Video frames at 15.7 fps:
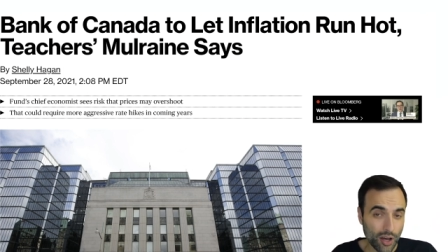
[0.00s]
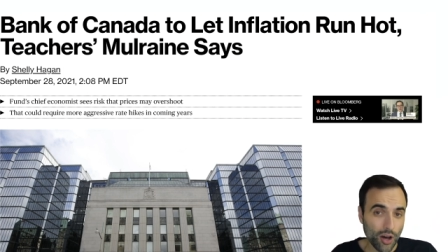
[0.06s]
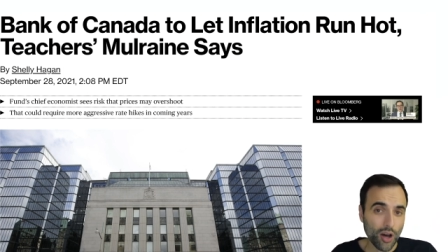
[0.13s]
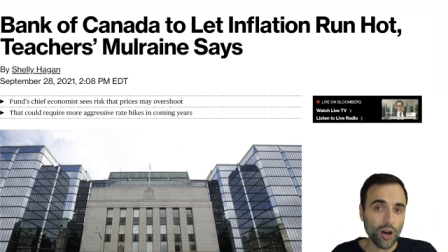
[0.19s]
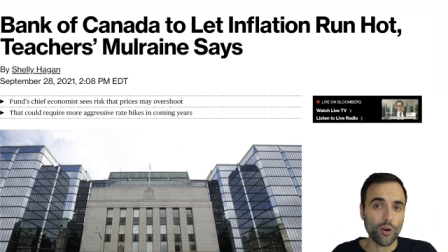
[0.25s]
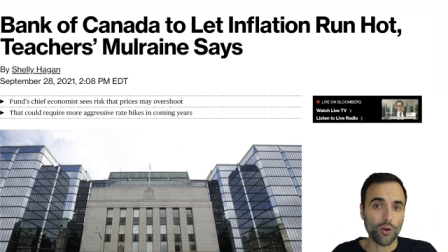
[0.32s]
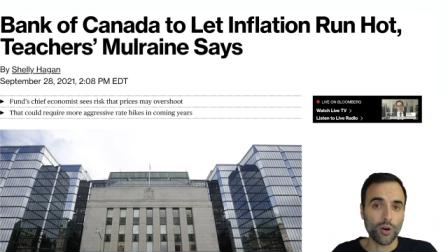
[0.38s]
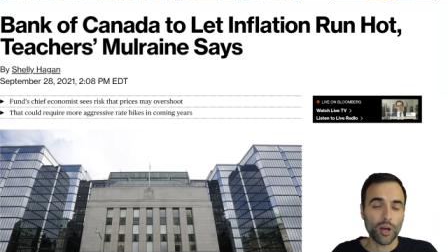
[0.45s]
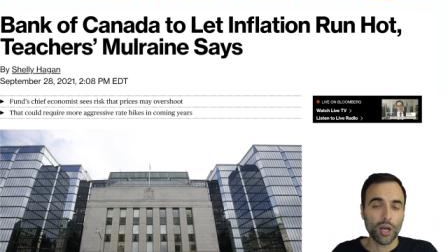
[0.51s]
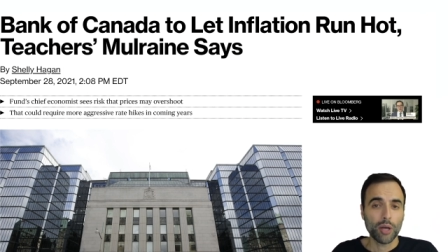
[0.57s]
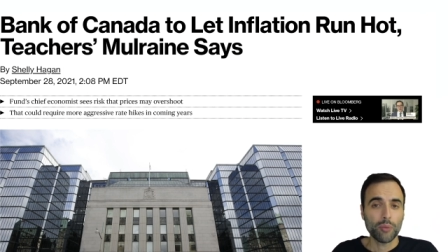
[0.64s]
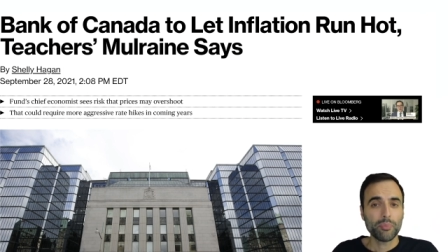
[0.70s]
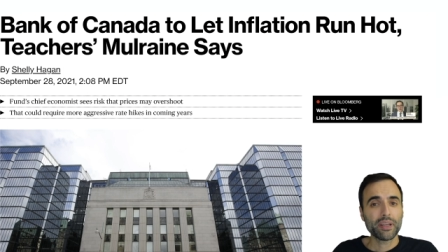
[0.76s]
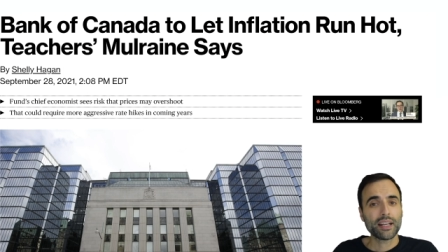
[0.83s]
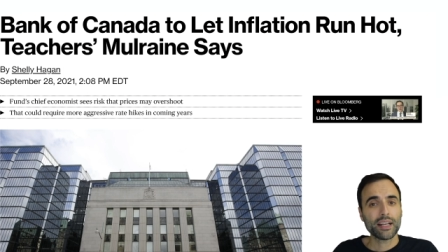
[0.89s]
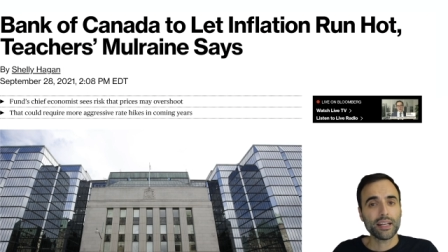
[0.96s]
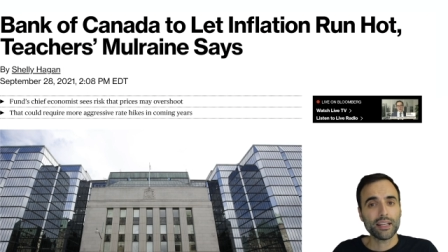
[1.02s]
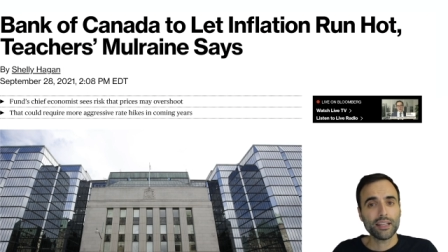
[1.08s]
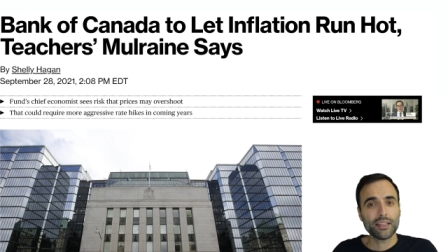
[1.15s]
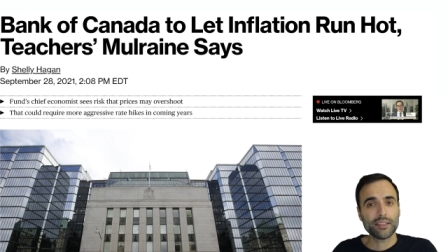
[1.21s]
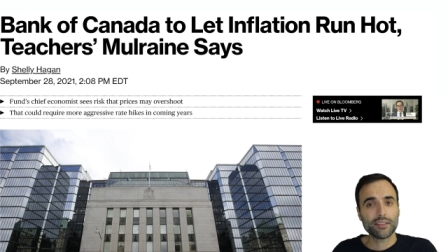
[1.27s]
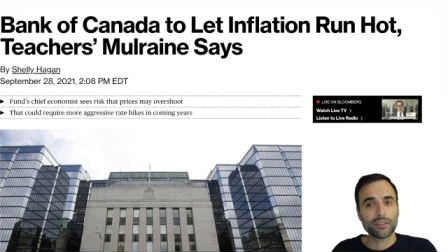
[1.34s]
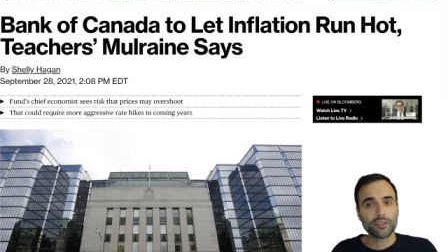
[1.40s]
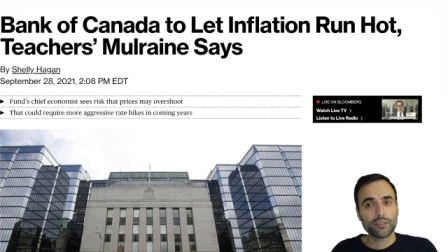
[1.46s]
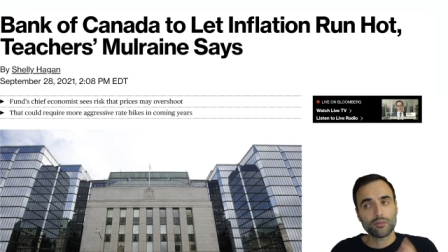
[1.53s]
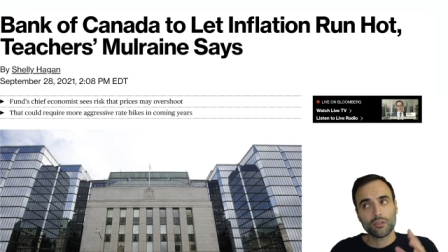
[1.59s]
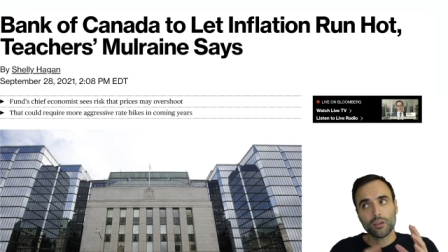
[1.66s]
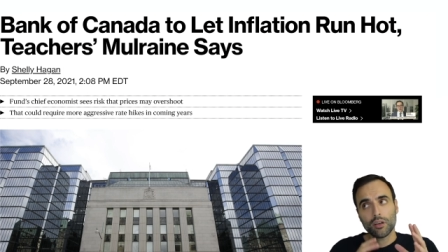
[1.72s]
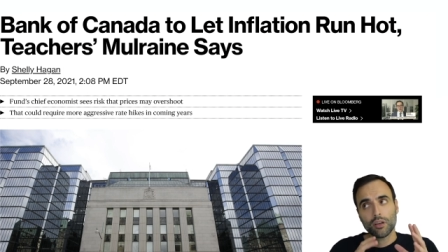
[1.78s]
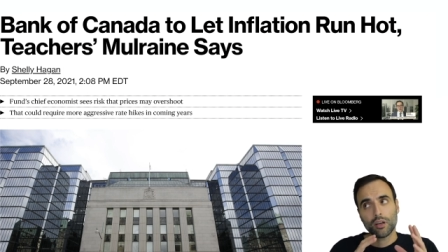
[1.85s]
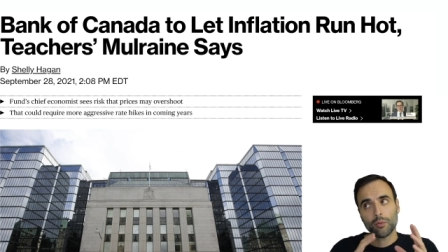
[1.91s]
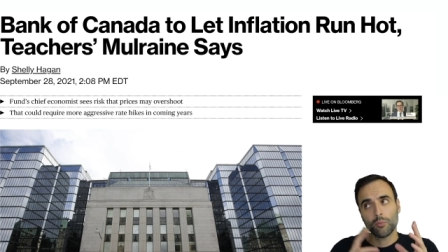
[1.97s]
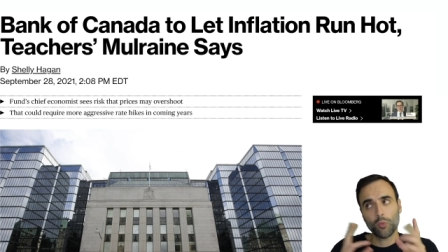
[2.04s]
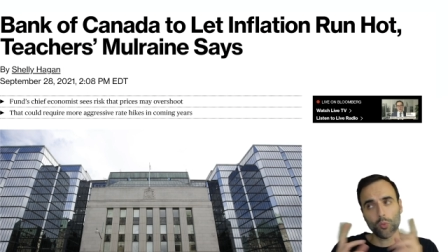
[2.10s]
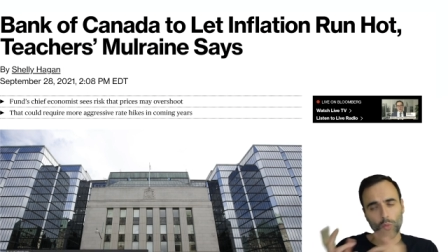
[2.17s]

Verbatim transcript: Oh, because um,